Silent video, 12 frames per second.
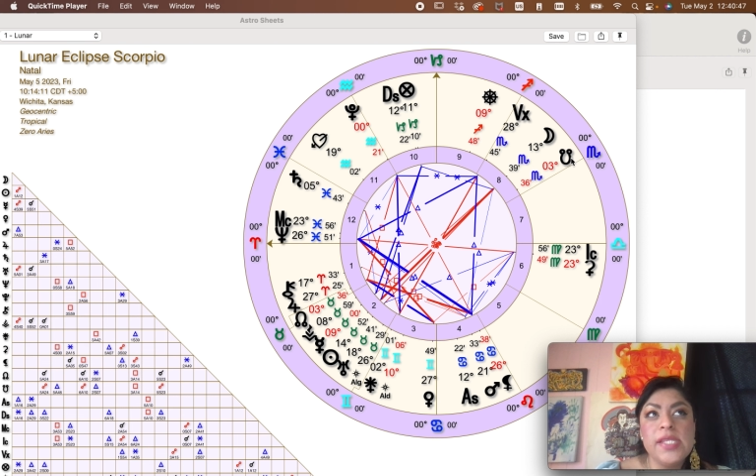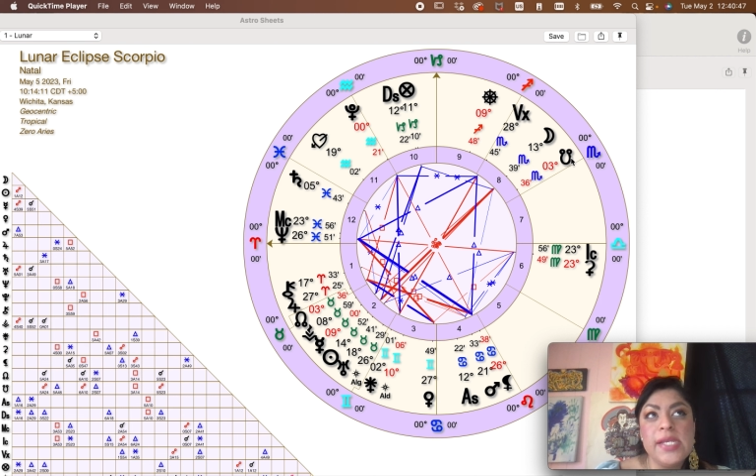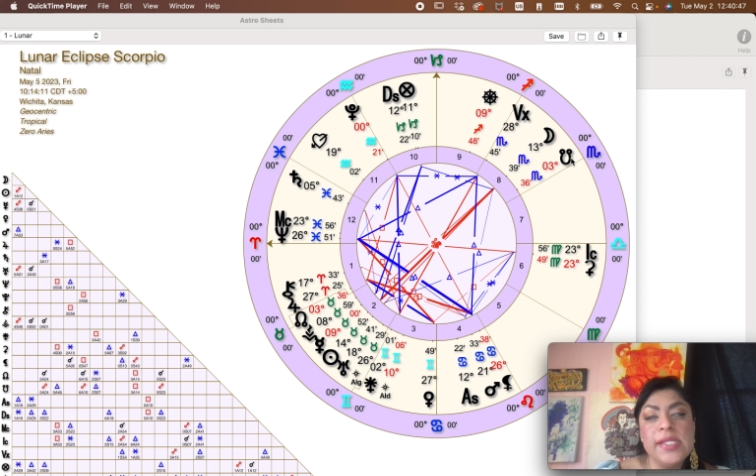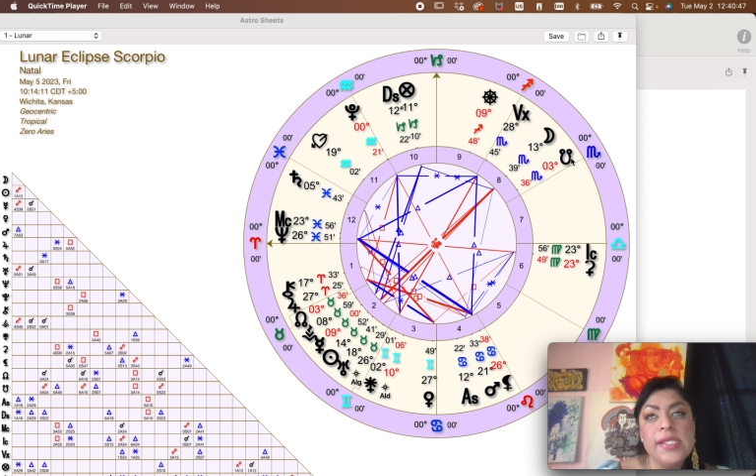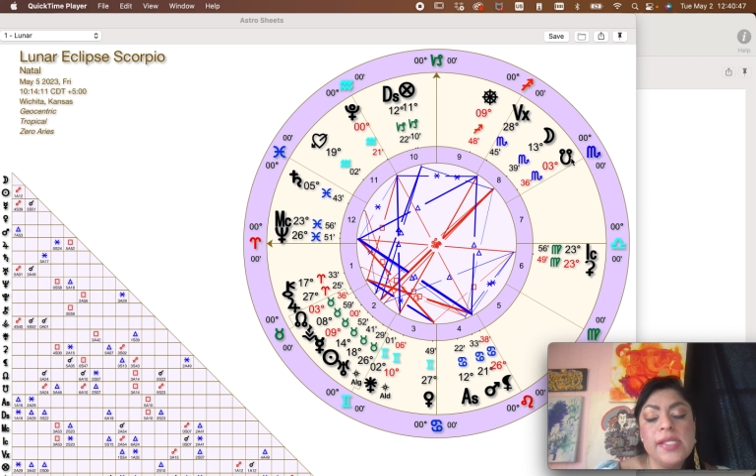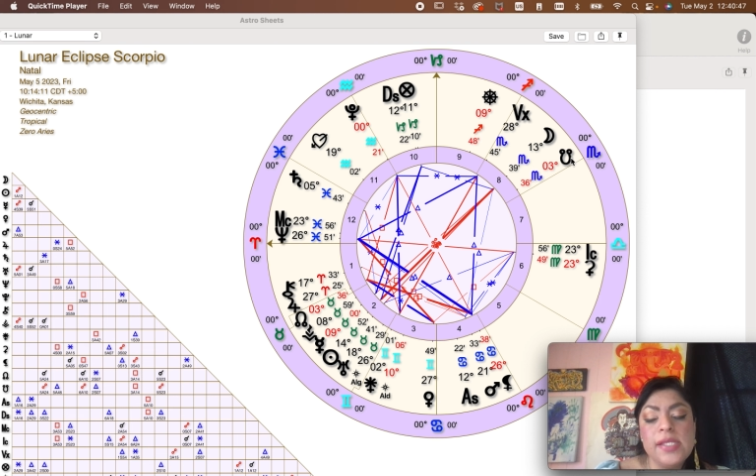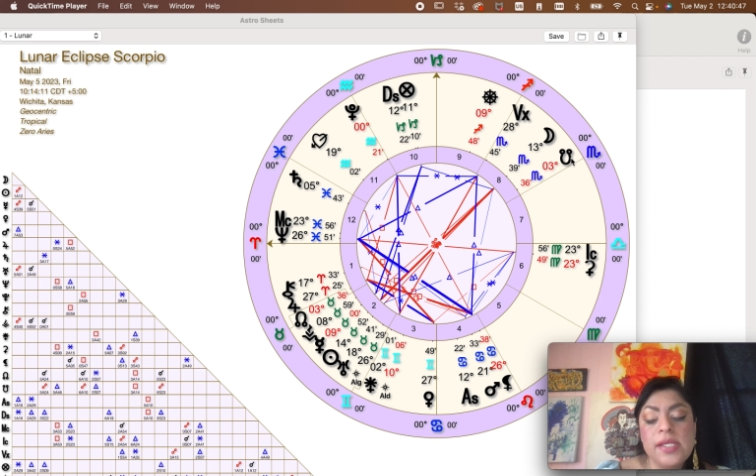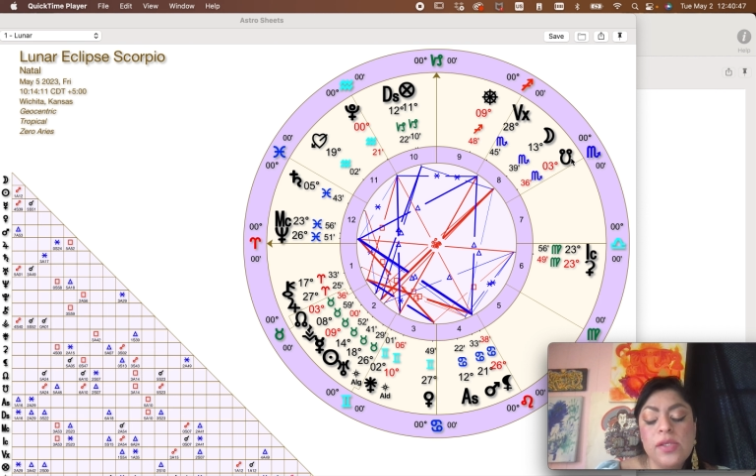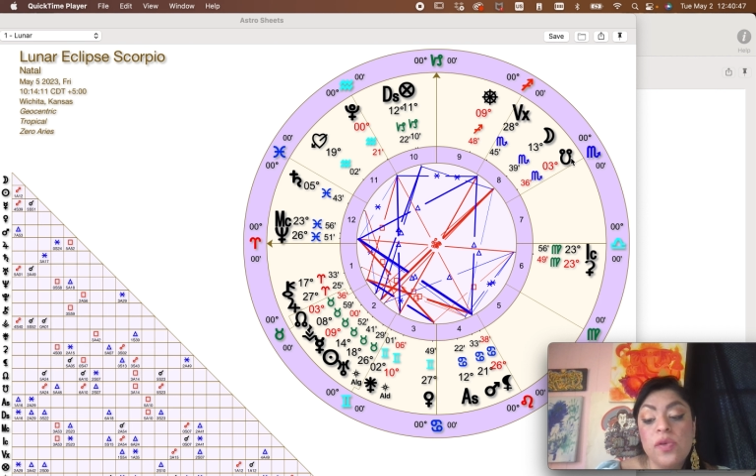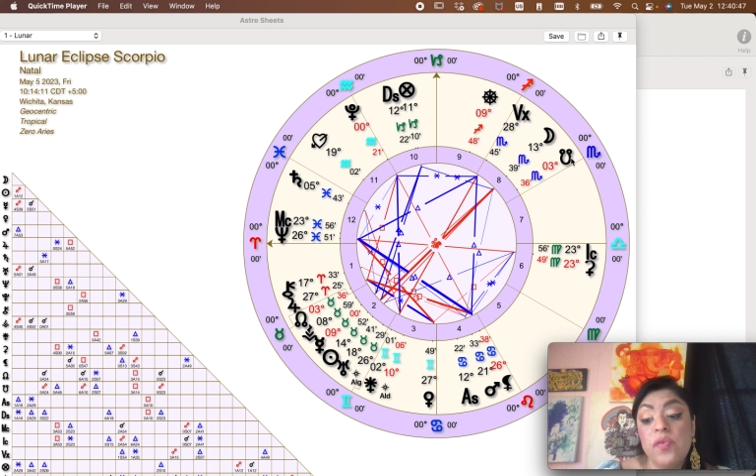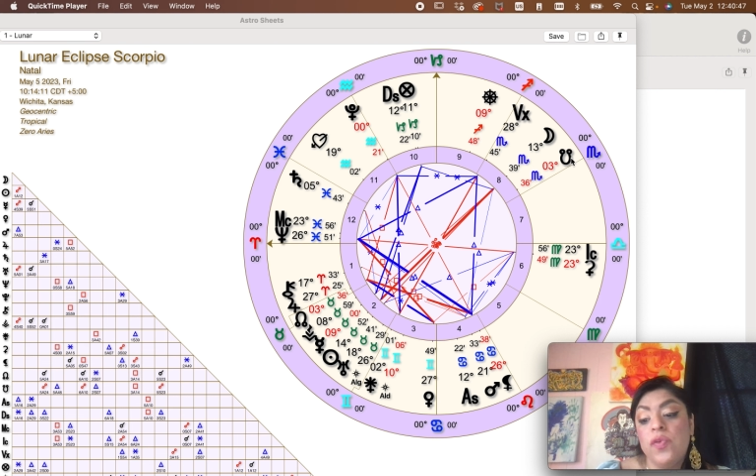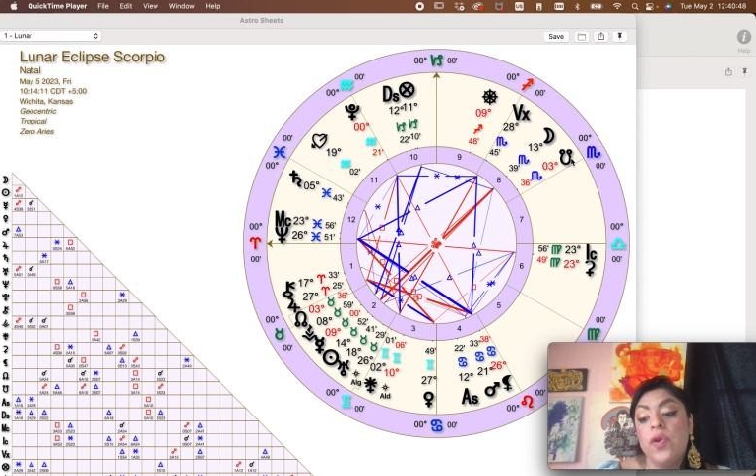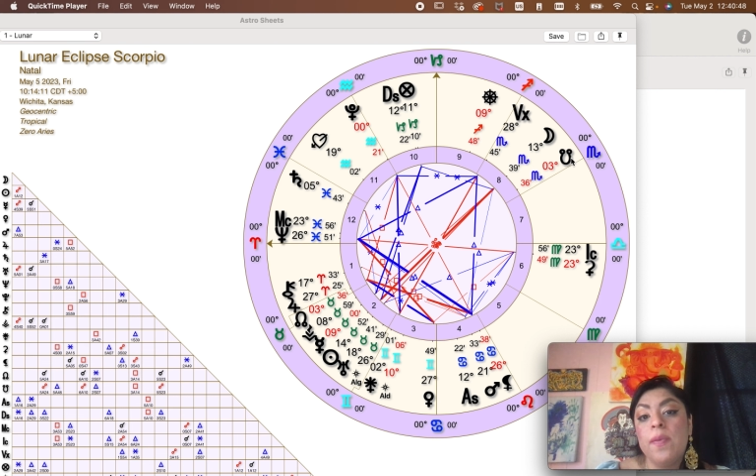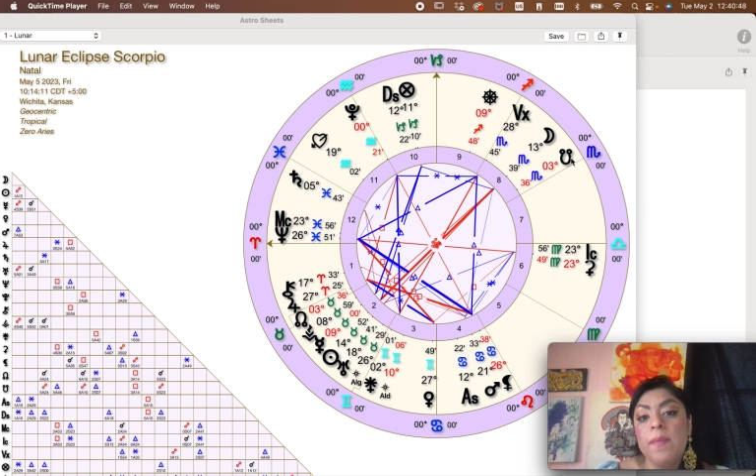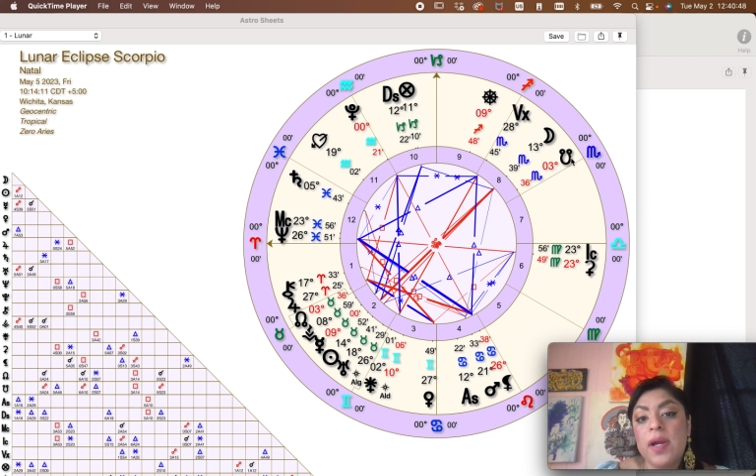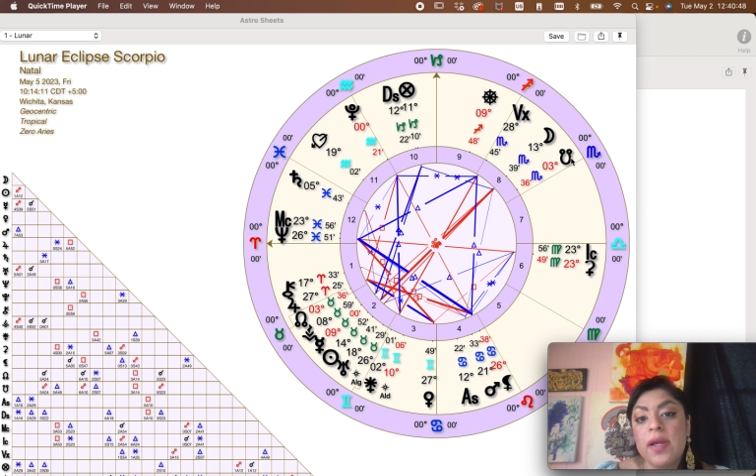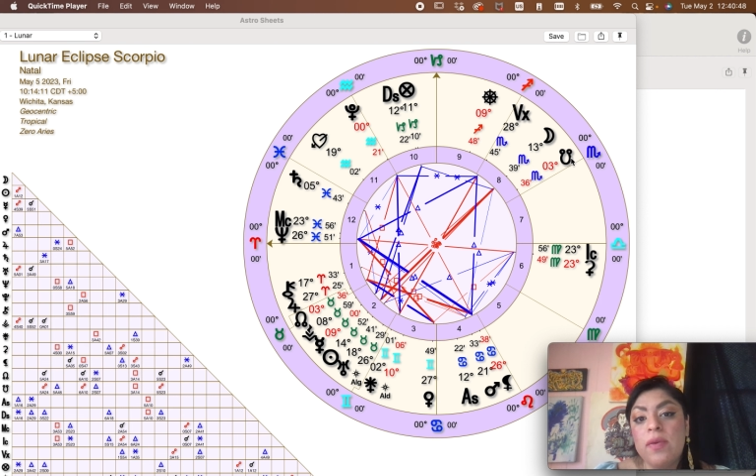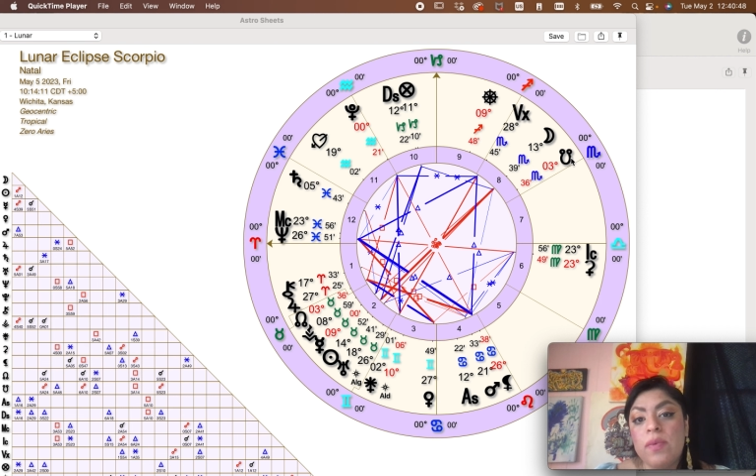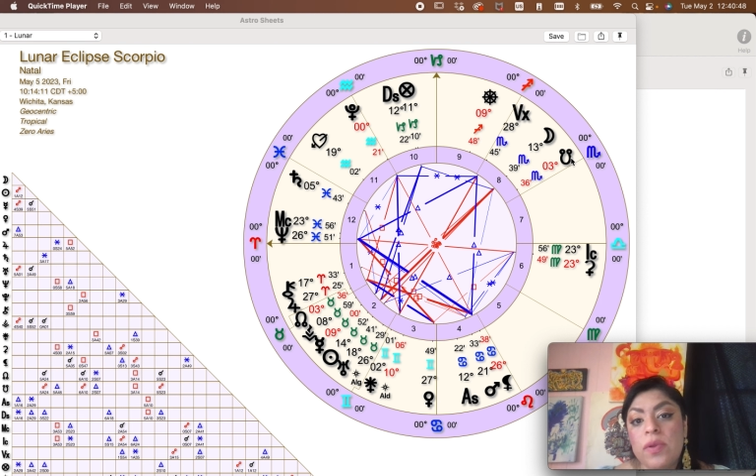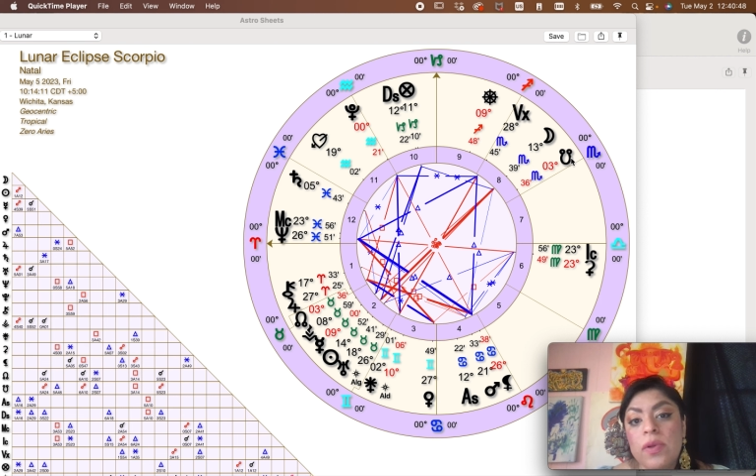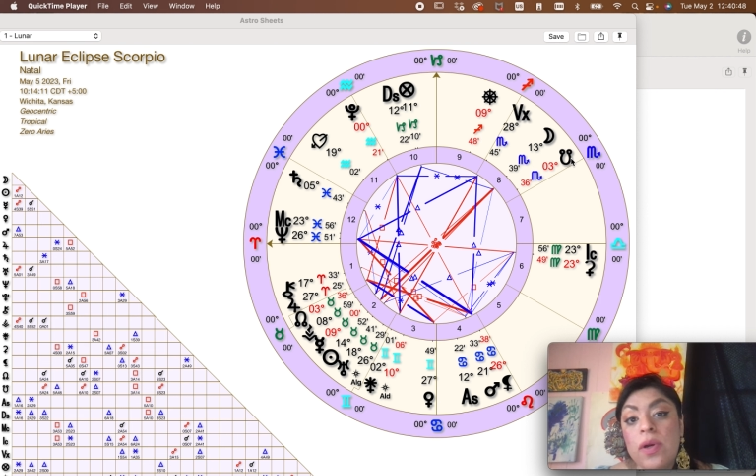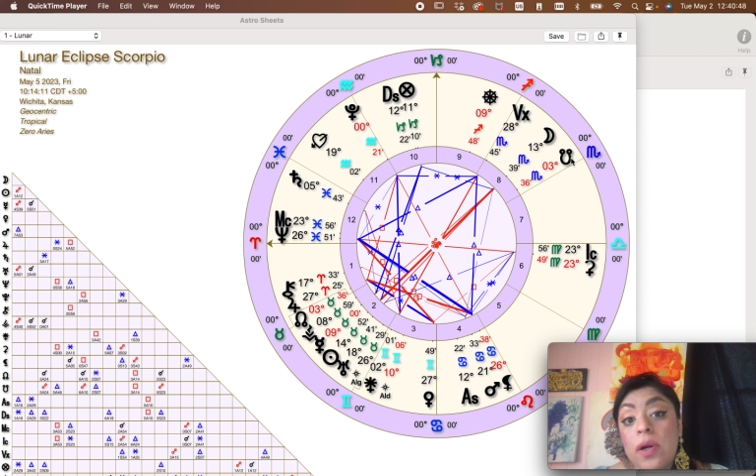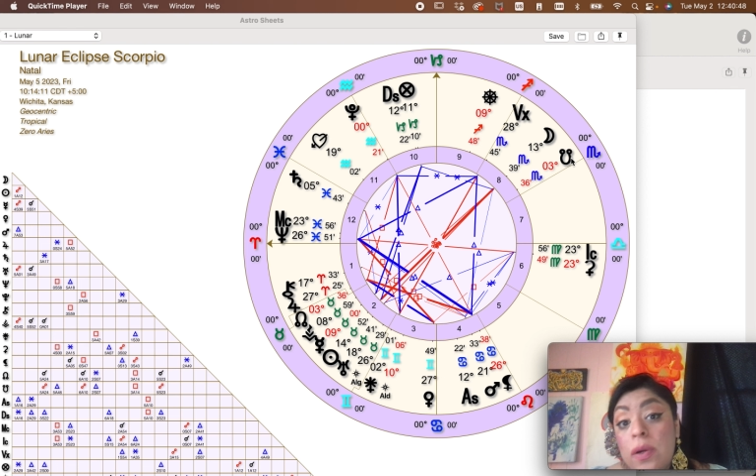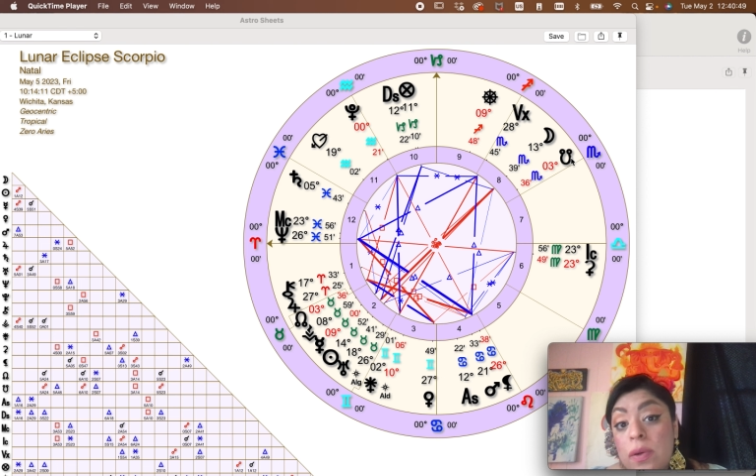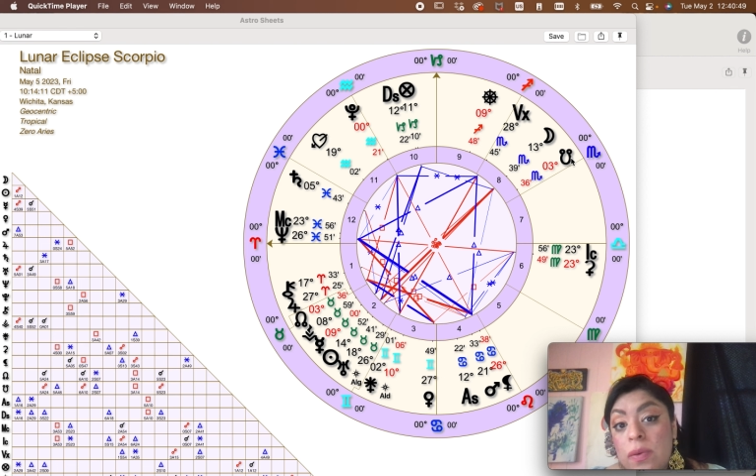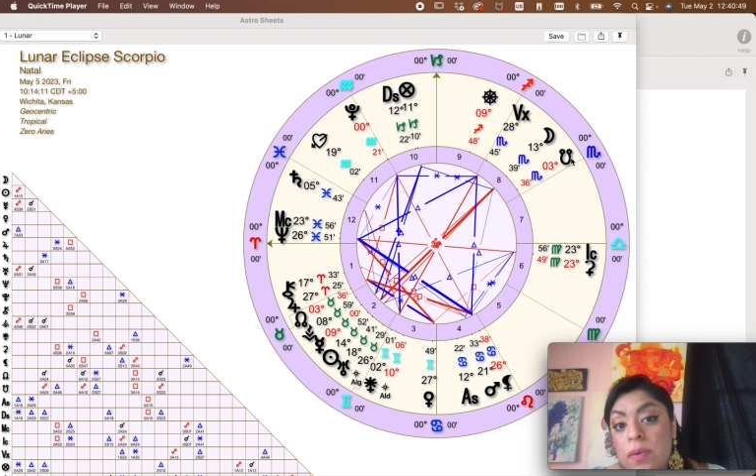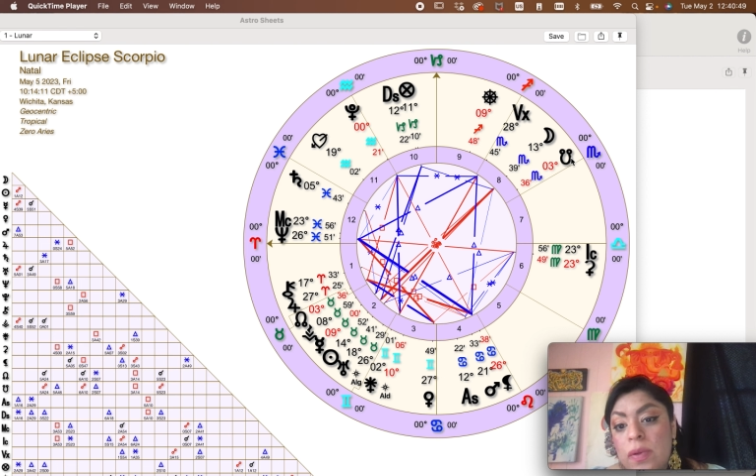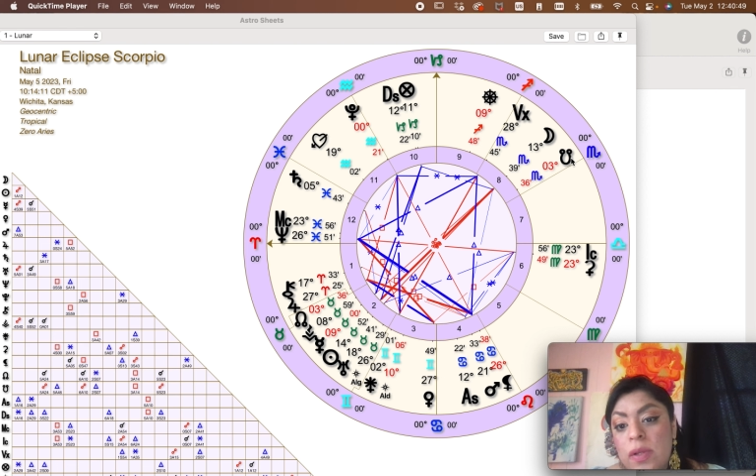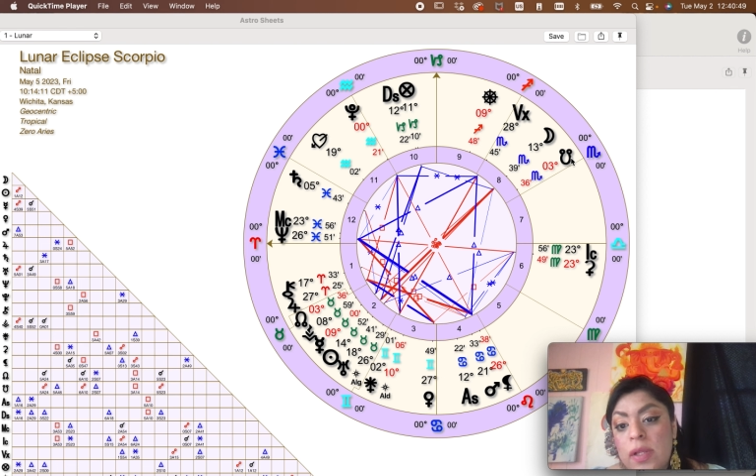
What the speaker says: tendencies of your mind will go